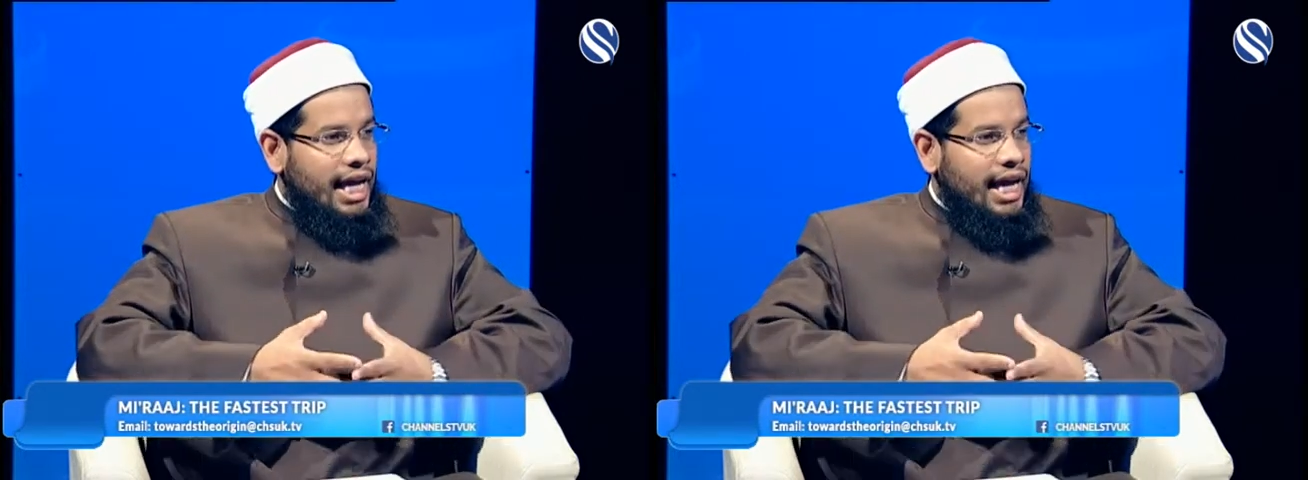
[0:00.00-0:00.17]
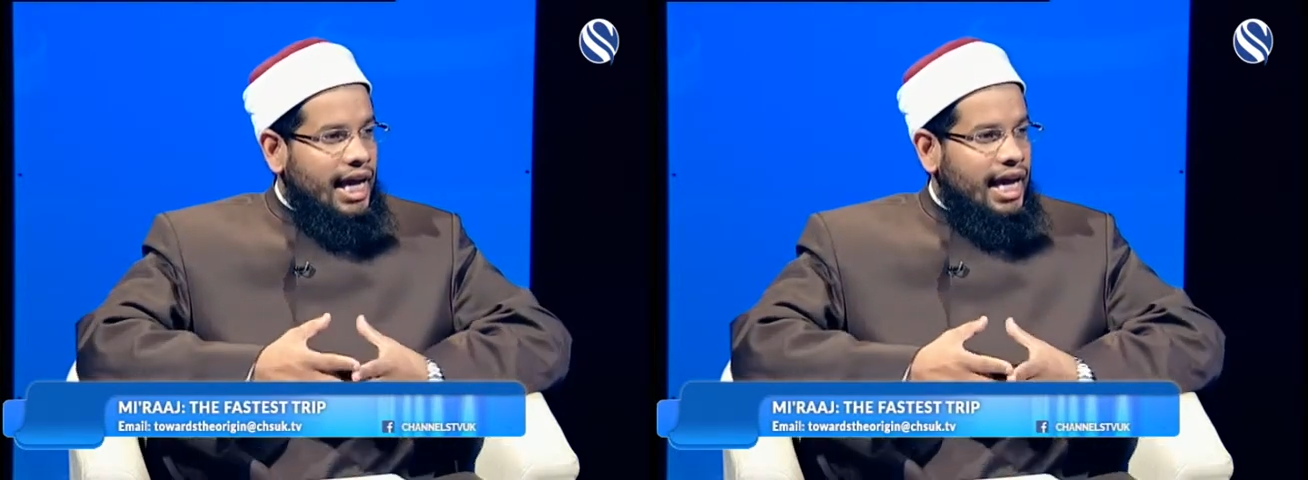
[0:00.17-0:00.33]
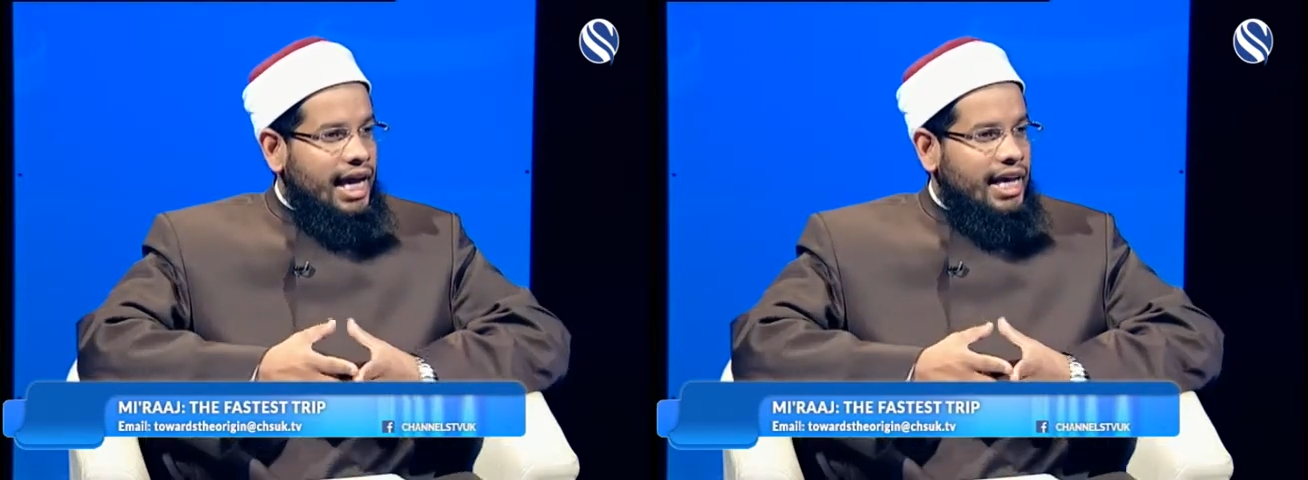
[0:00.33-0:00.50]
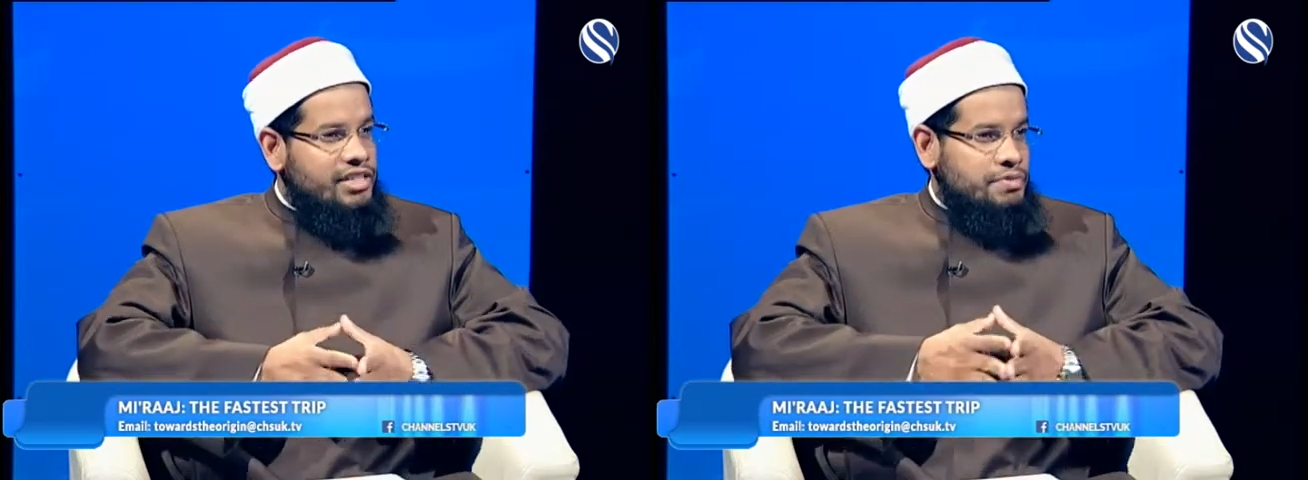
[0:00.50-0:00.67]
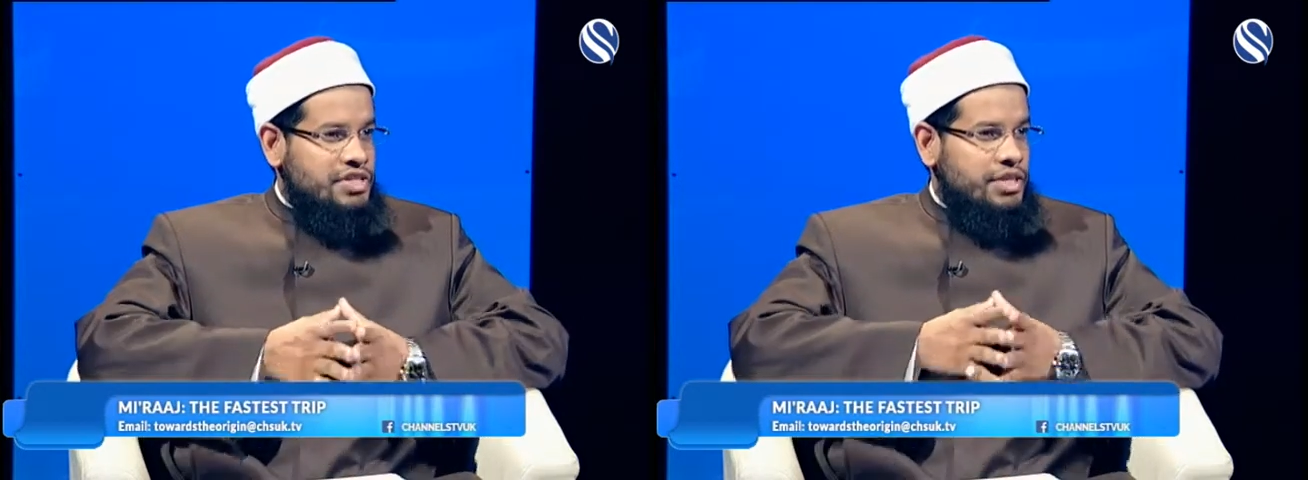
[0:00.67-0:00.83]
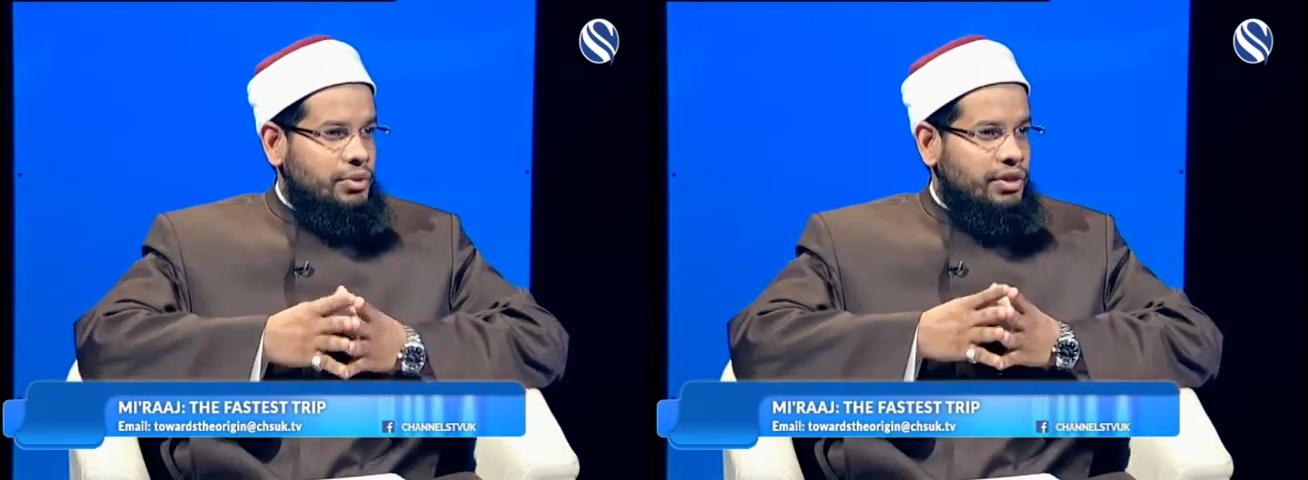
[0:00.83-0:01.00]
uh,
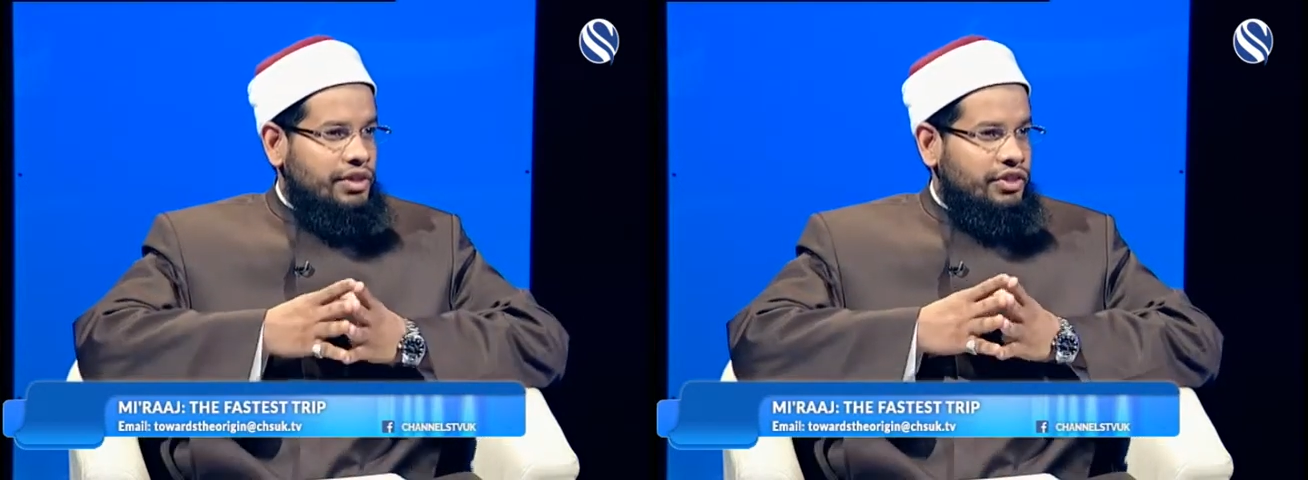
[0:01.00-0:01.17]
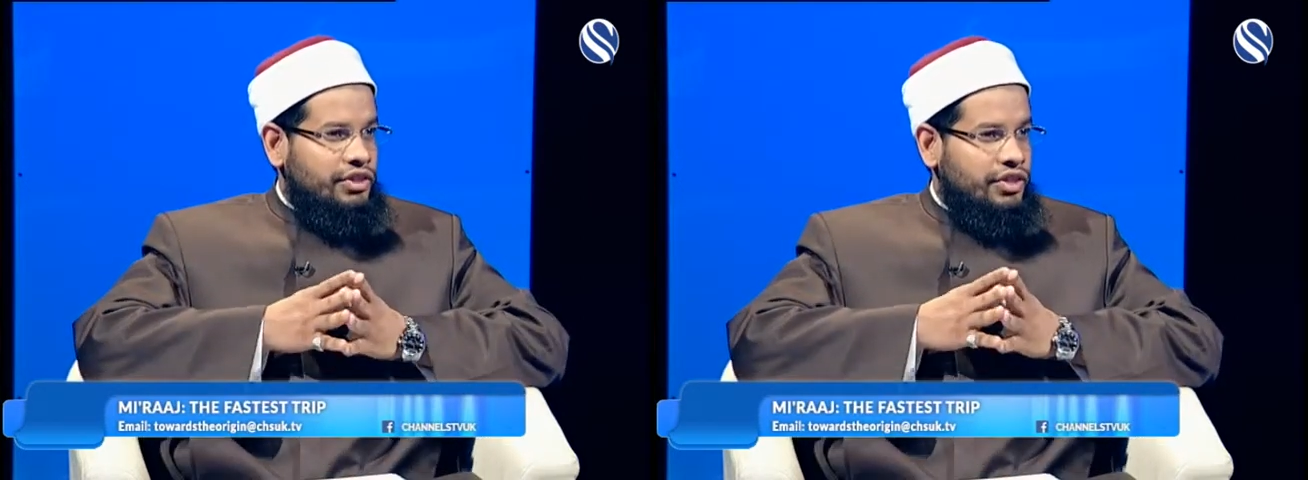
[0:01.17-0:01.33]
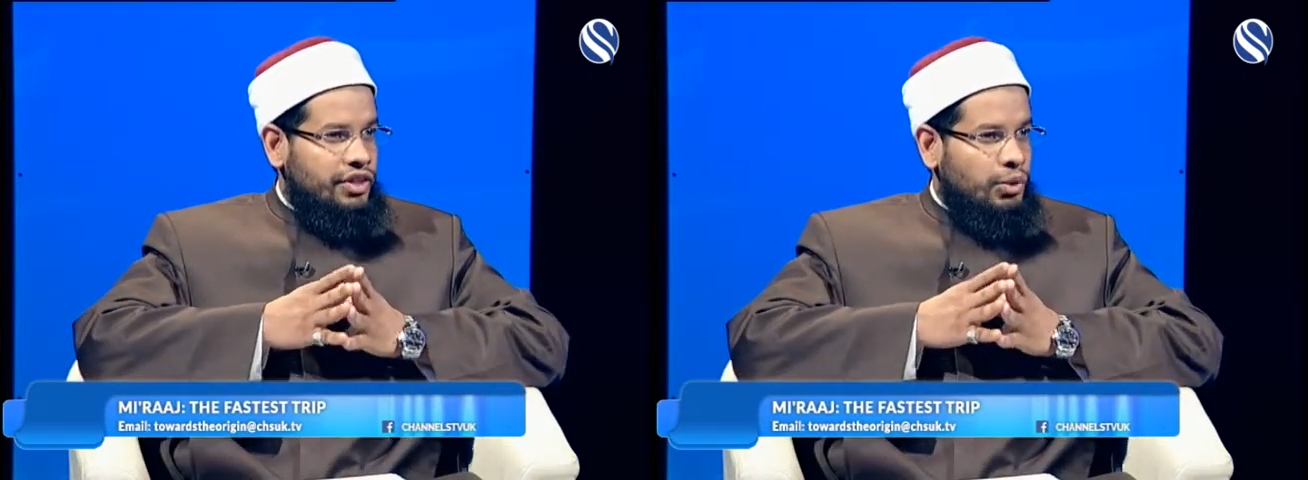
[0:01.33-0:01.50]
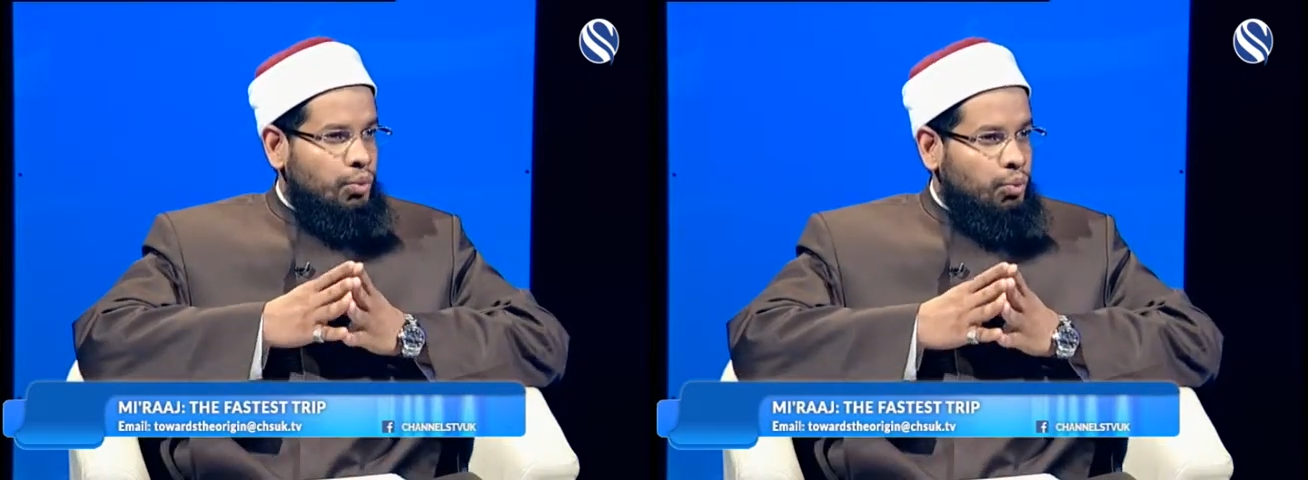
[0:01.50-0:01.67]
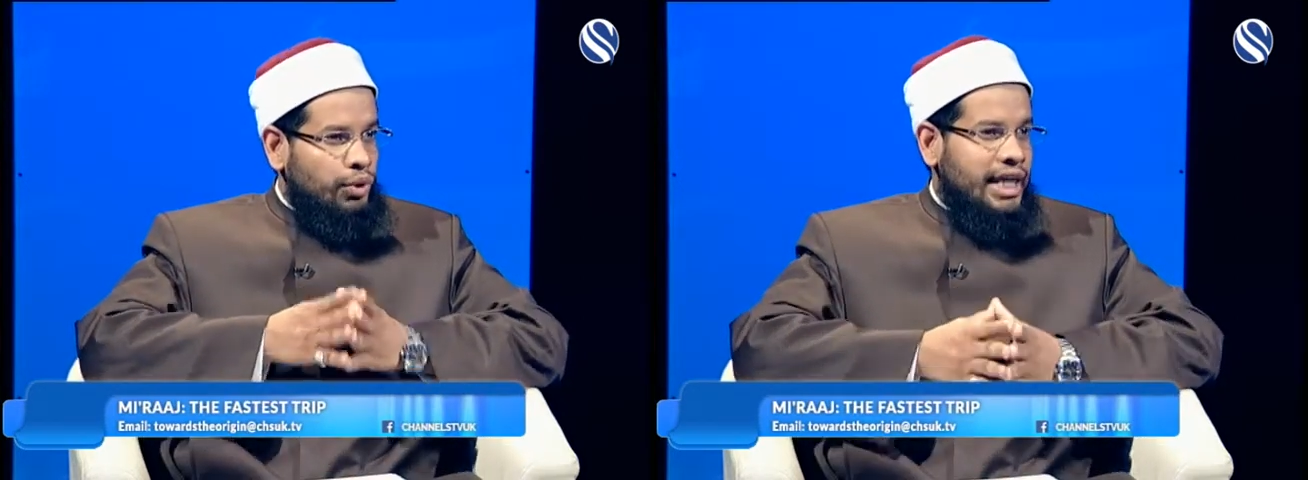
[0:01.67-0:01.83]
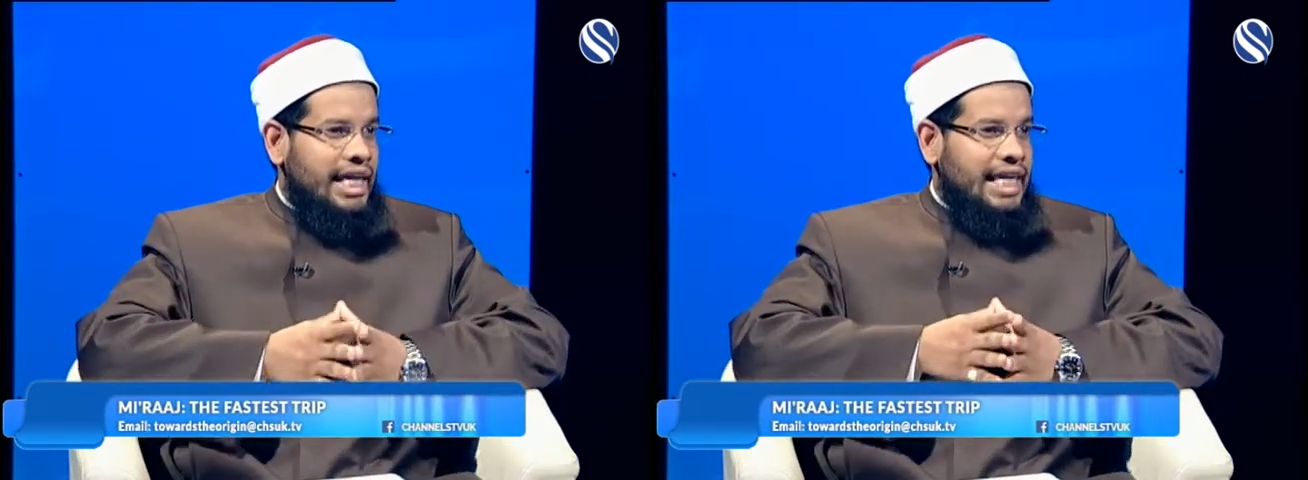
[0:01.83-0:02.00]
especially the
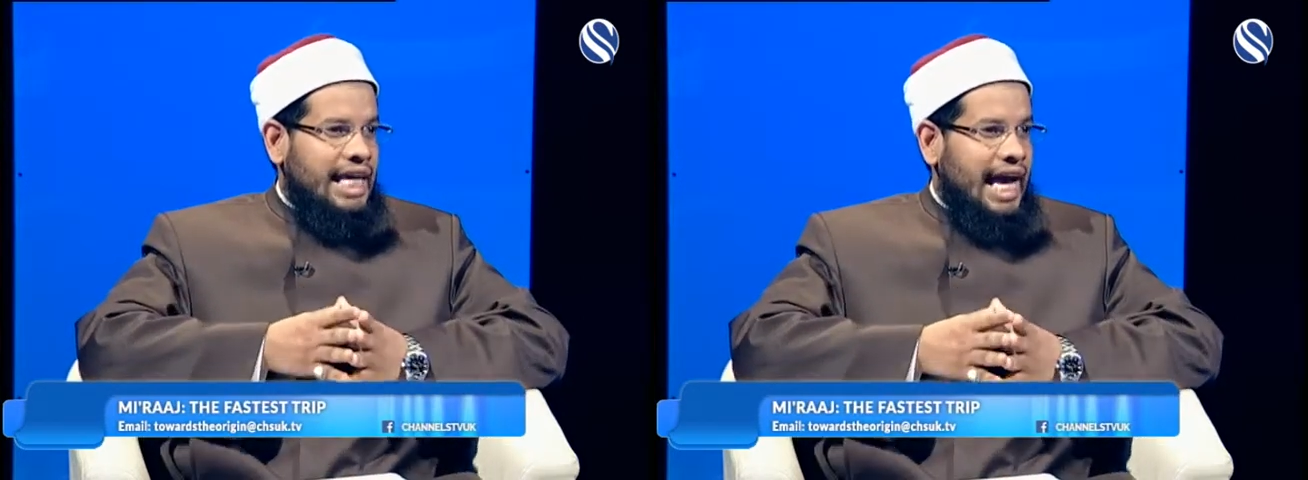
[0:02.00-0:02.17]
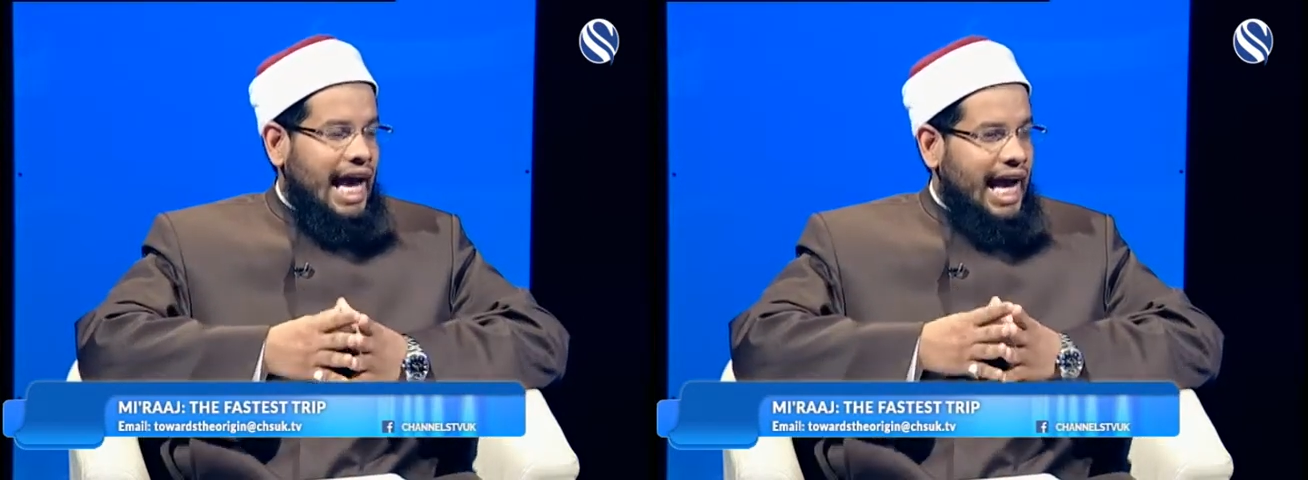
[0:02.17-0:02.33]
weak